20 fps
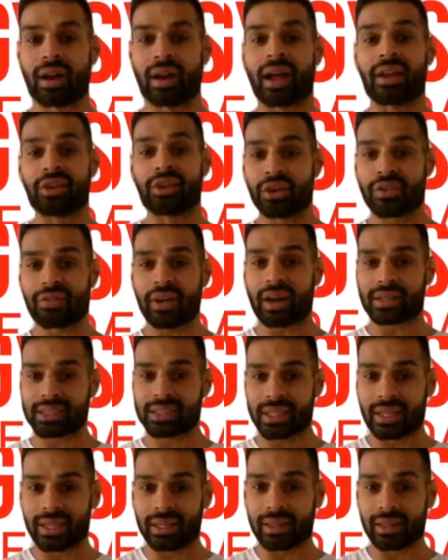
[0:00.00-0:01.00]
And
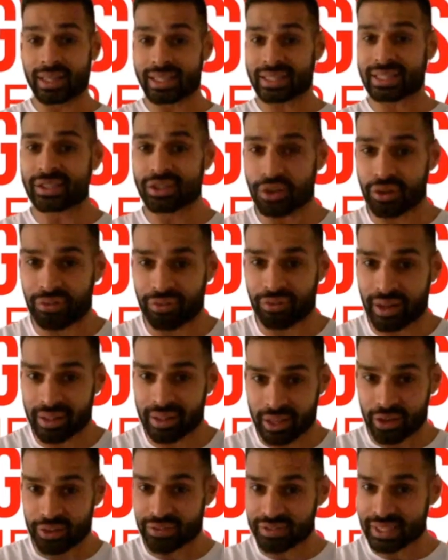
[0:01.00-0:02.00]
this is your friend that
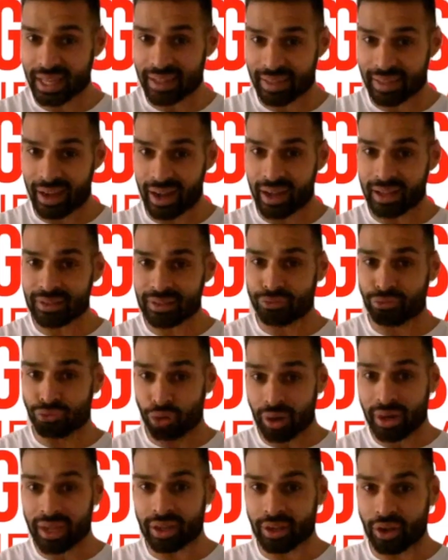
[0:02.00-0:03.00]
you've set that
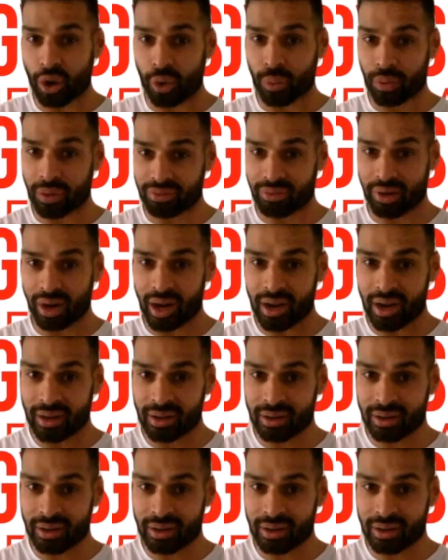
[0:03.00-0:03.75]
running goal with, right?